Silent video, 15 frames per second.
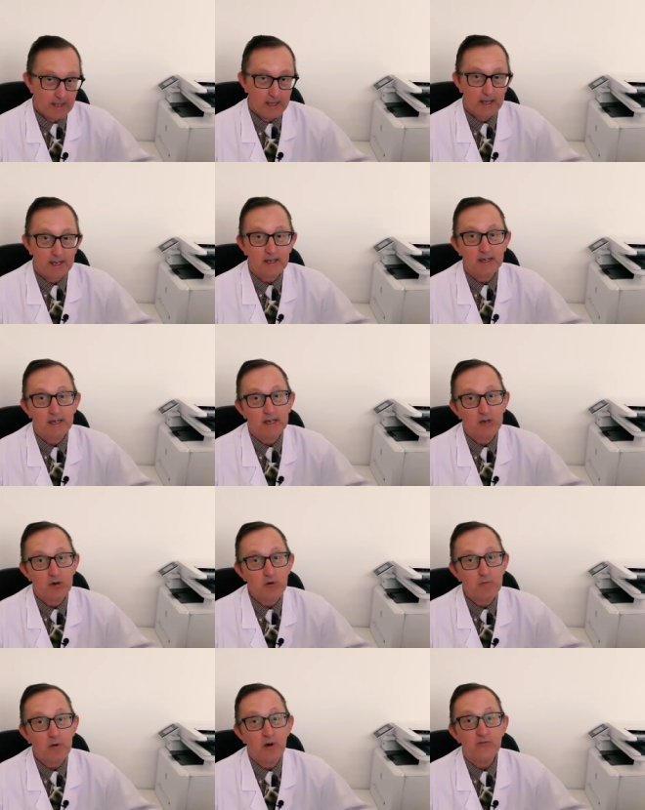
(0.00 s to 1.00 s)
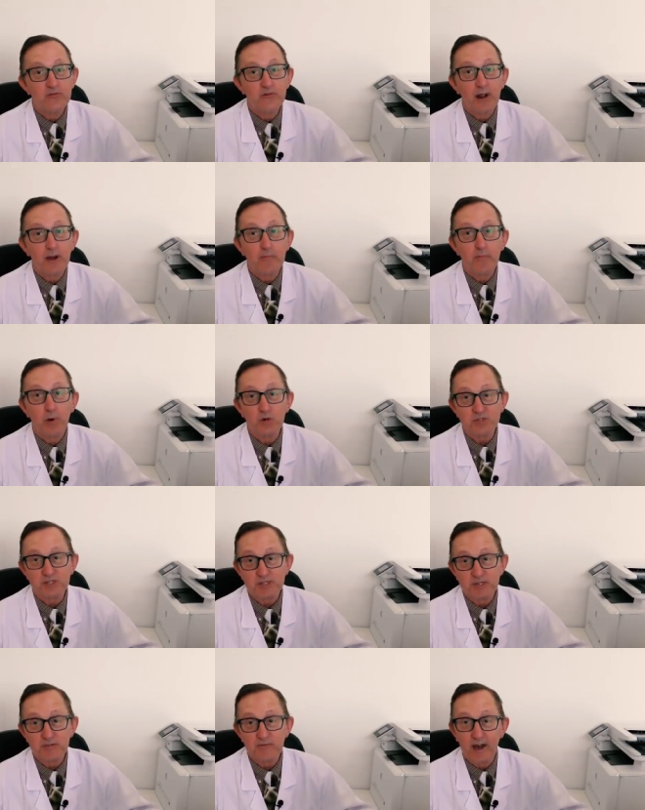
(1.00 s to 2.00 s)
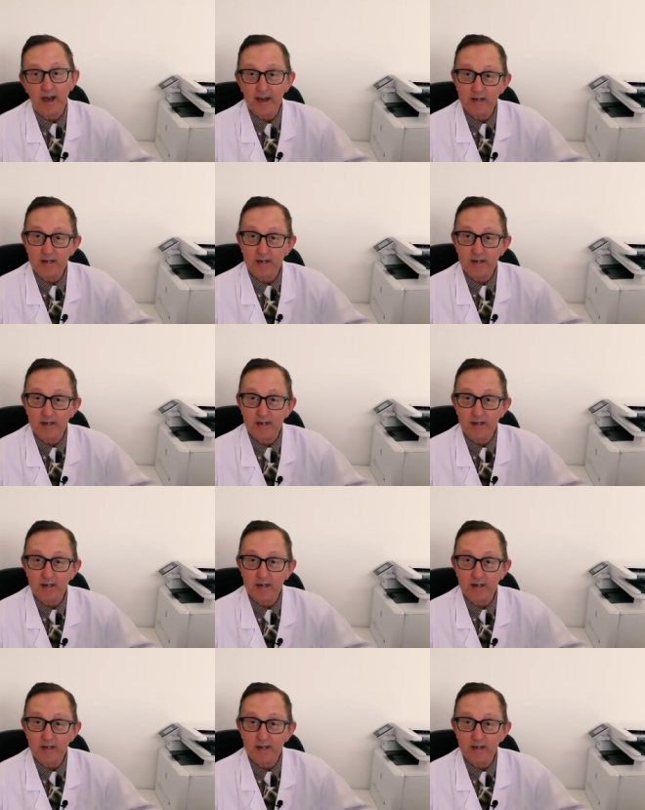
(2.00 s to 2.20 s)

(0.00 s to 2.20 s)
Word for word: It can kill both gram-positive